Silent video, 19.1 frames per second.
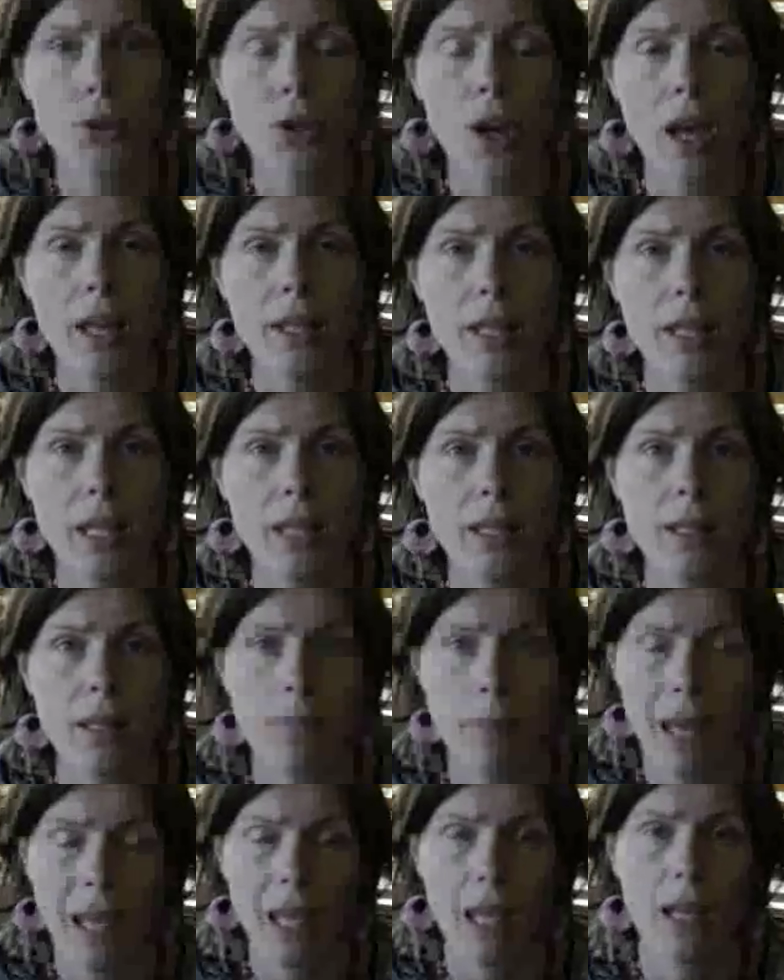scientist and
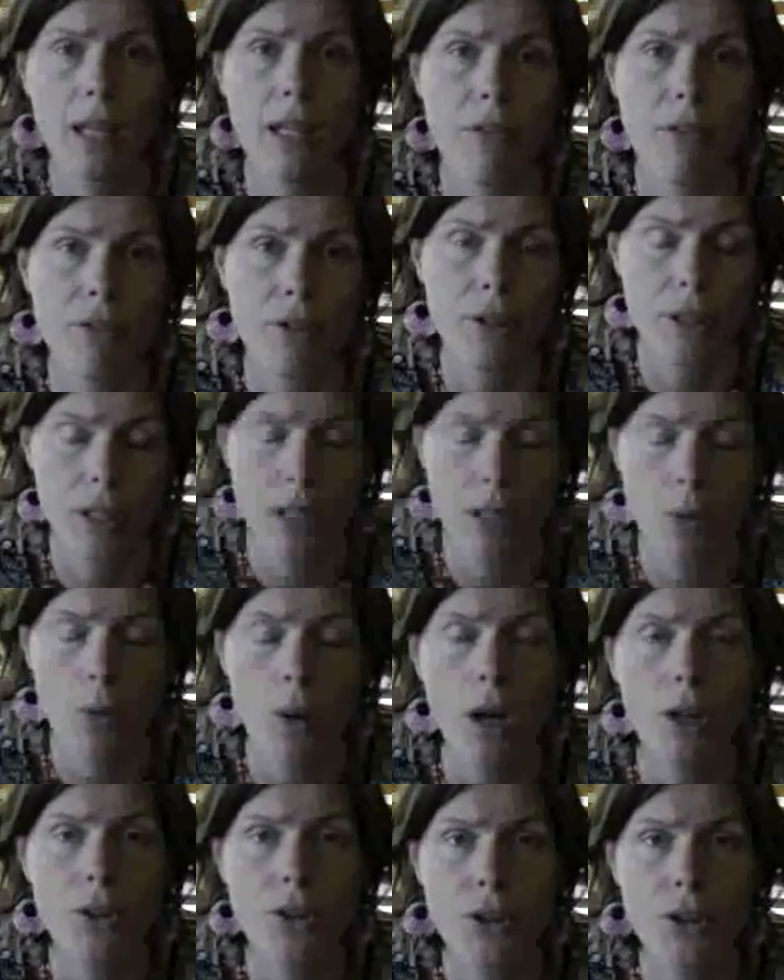making a difference in the
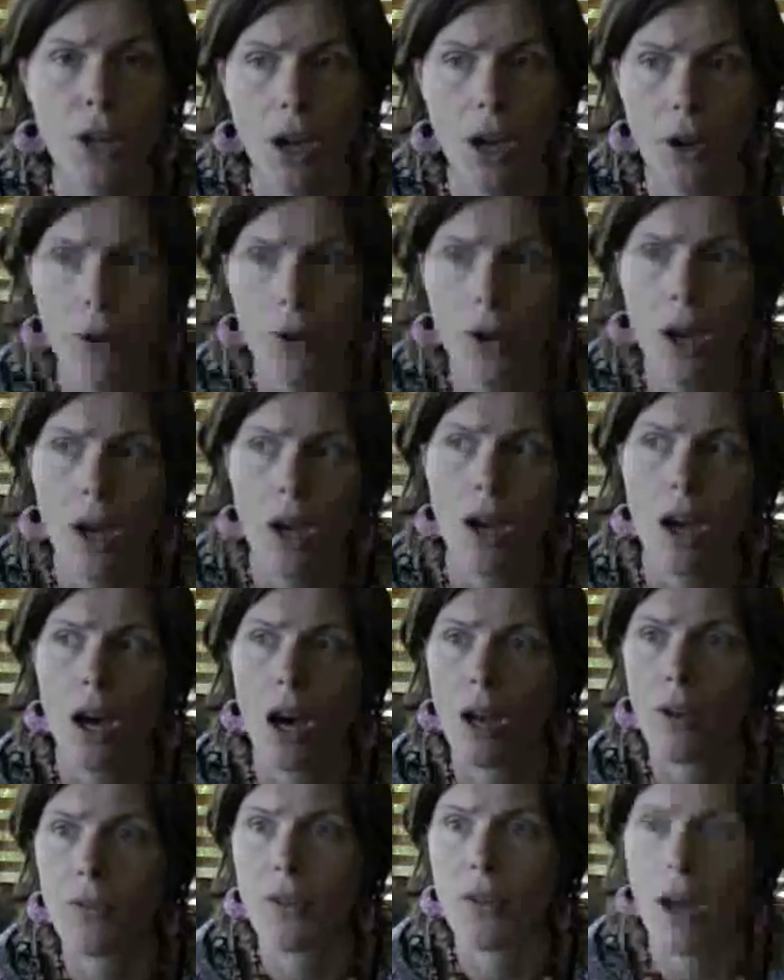world. So
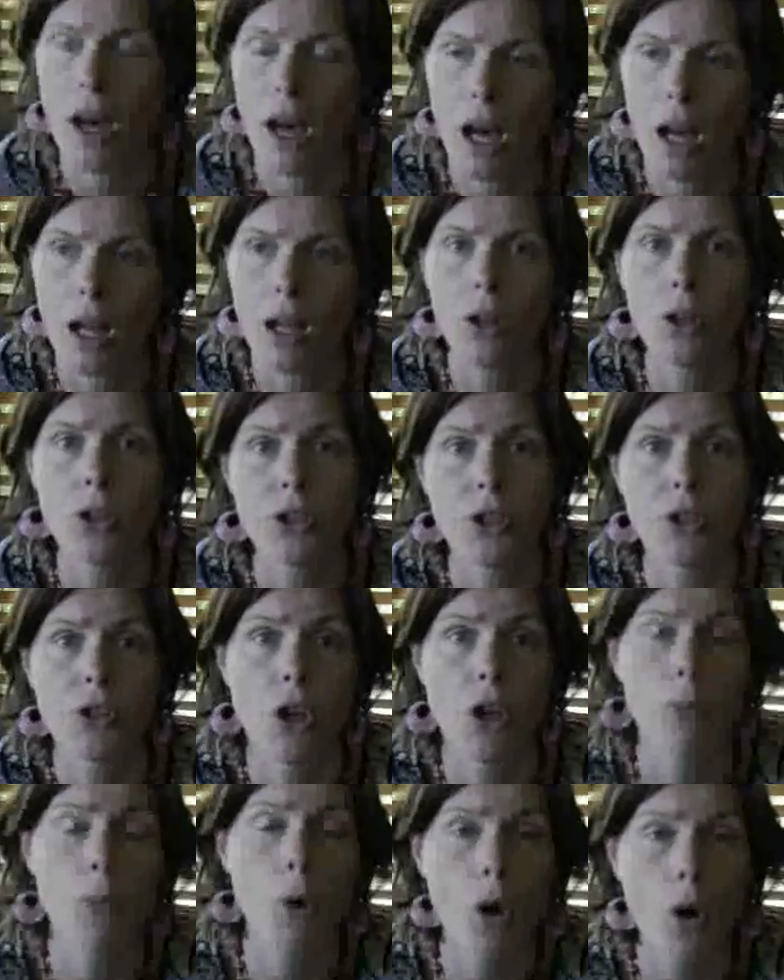I've looked at
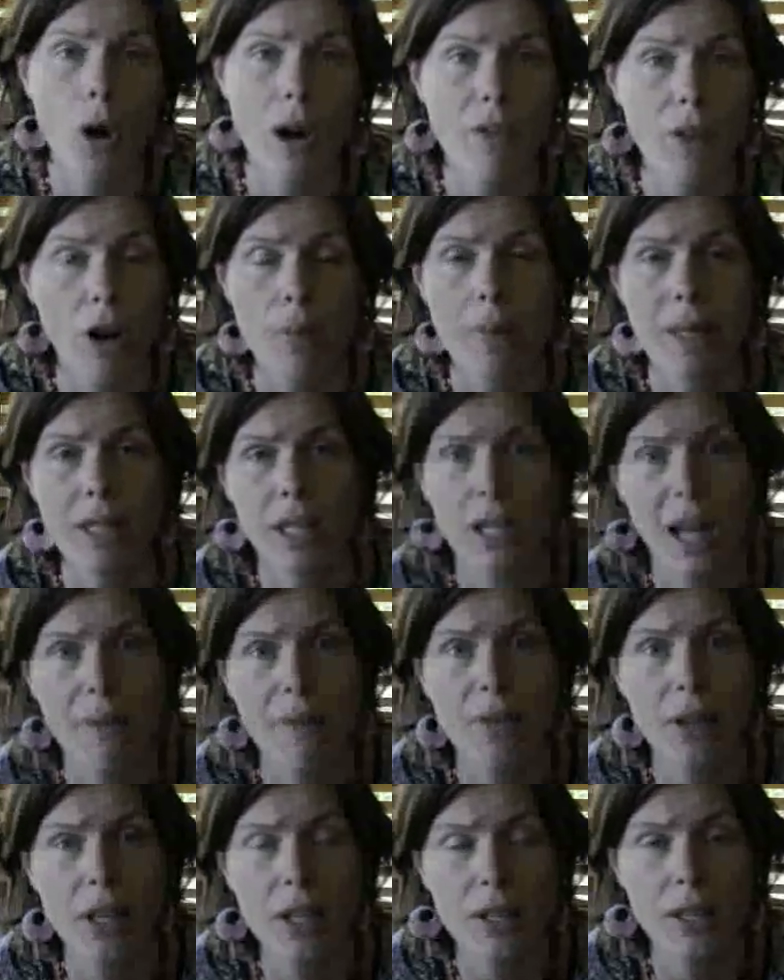doing more environmental
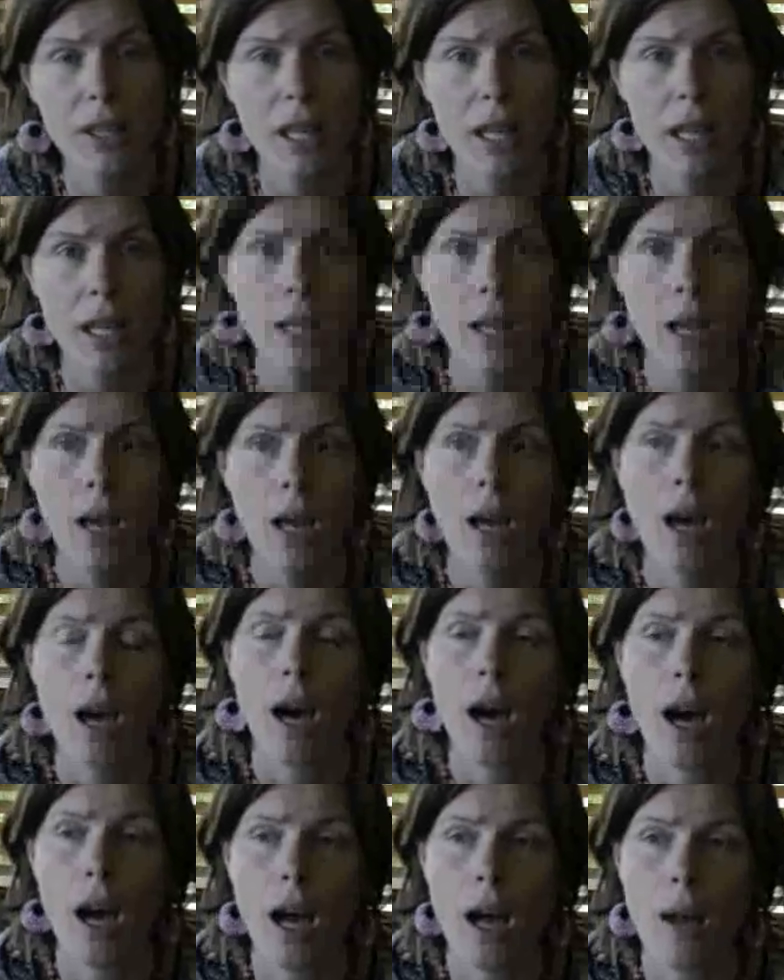advocacy.
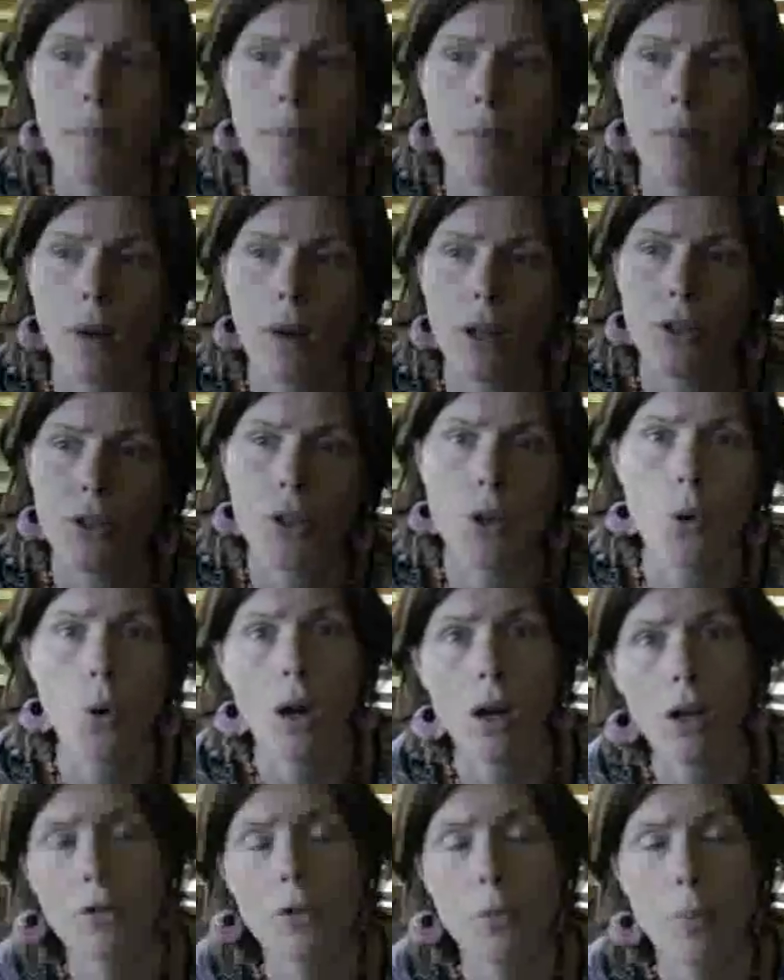I do quite a
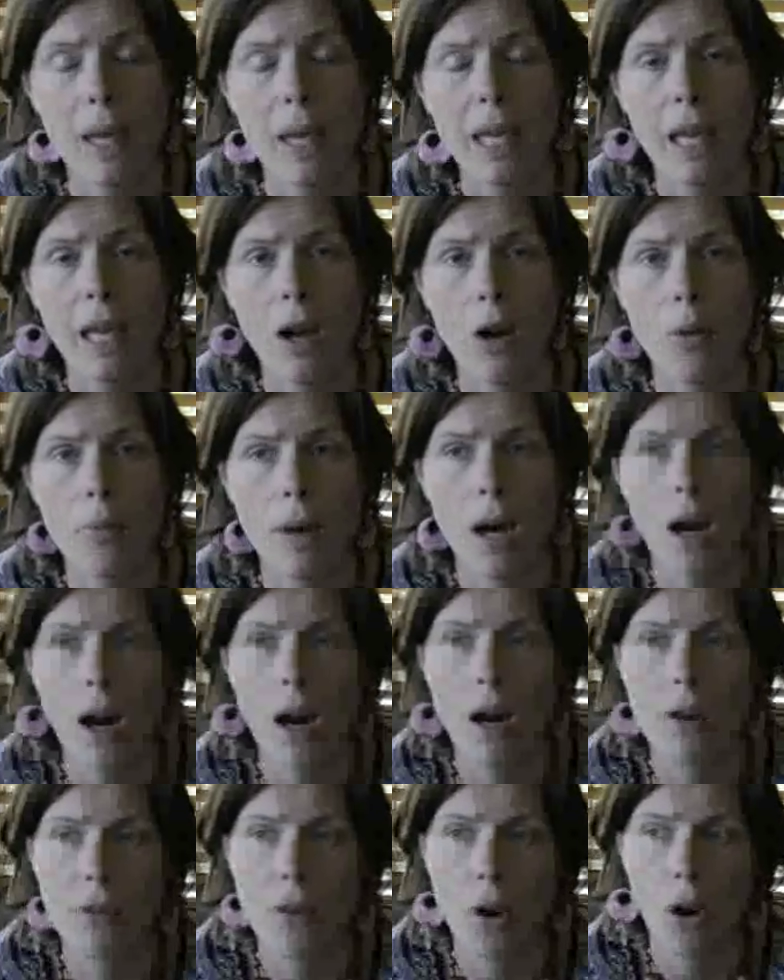lot of speaking on
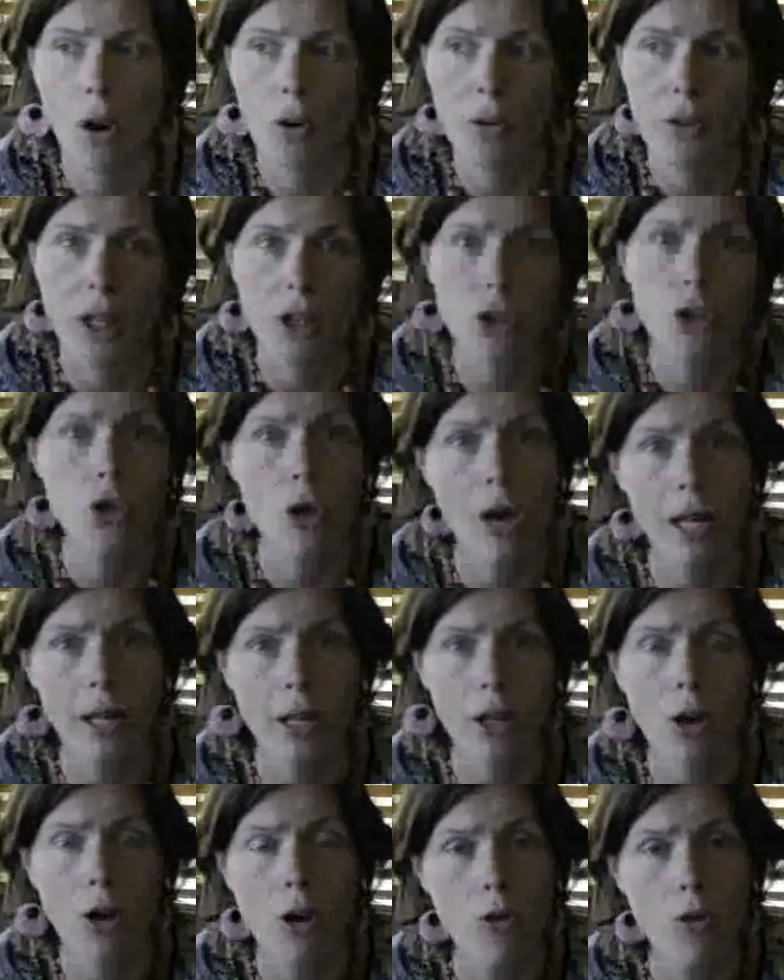behalf of the Australian
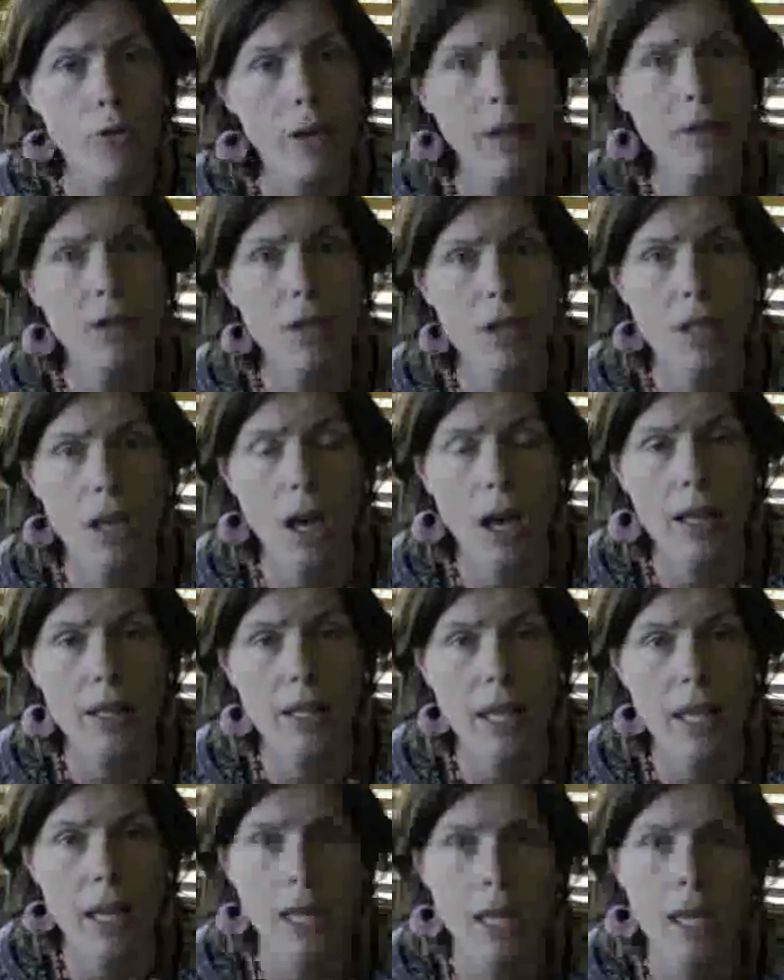Coral Reef
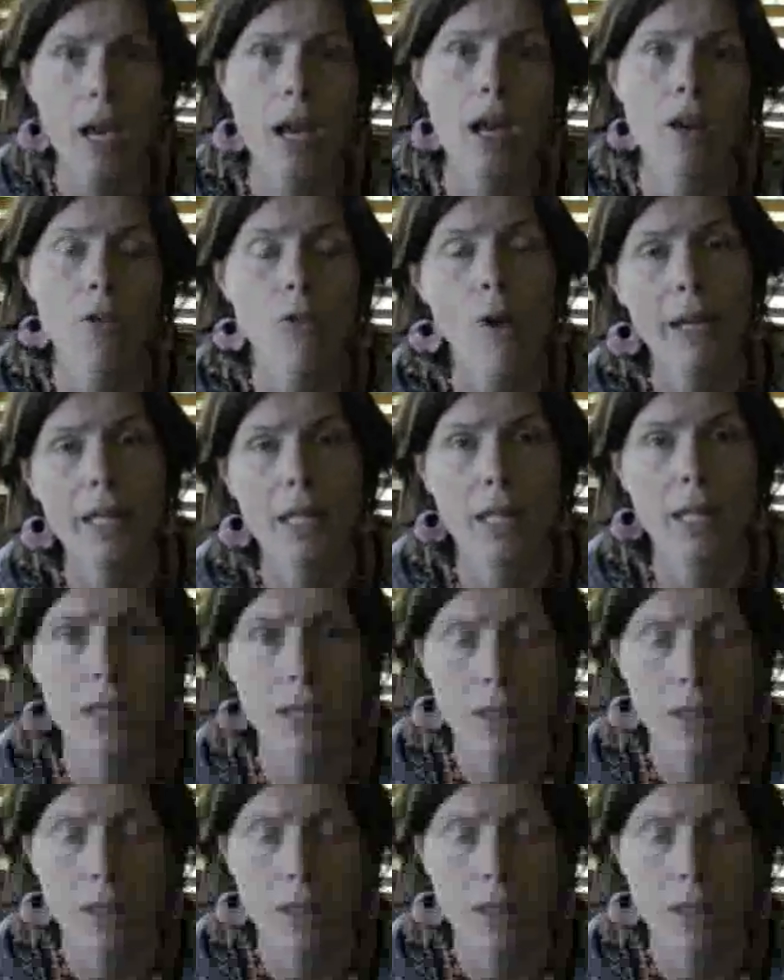Society, writing